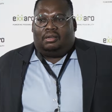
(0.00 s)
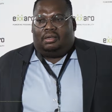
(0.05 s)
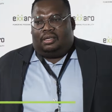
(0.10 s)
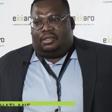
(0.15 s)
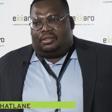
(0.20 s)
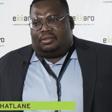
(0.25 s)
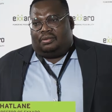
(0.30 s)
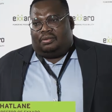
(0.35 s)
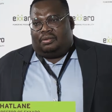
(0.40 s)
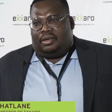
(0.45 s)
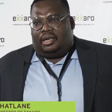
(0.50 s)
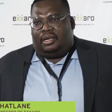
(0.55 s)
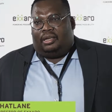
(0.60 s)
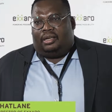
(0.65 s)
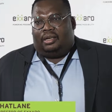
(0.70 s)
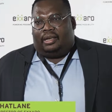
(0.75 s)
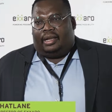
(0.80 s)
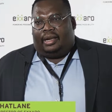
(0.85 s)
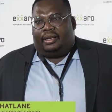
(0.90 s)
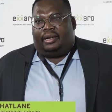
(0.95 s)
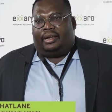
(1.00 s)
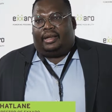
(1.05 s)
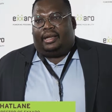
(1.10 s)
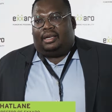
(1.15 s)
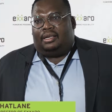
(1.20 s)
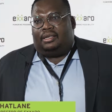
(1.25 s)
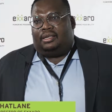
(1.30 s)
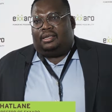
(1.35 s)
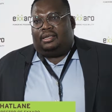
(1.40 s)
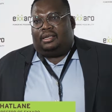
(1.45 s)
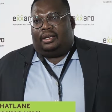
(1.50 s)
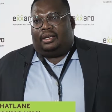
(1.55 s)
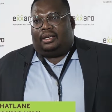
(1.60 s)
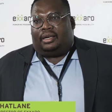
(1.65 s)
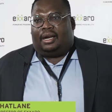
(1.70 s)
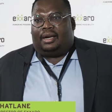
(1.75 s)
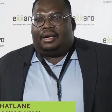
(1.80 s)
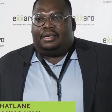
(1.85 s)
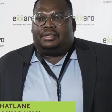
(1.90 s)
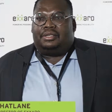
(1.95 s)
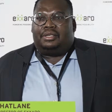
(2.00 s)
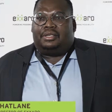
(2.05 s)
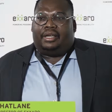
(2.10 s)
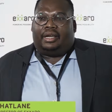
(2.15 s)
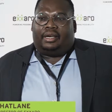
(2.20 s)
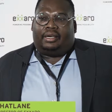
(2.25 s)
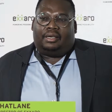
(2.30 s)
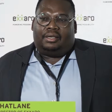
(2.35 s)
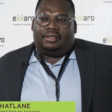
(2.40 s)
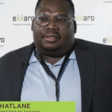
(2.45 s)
is to really lend a hand in encouraging young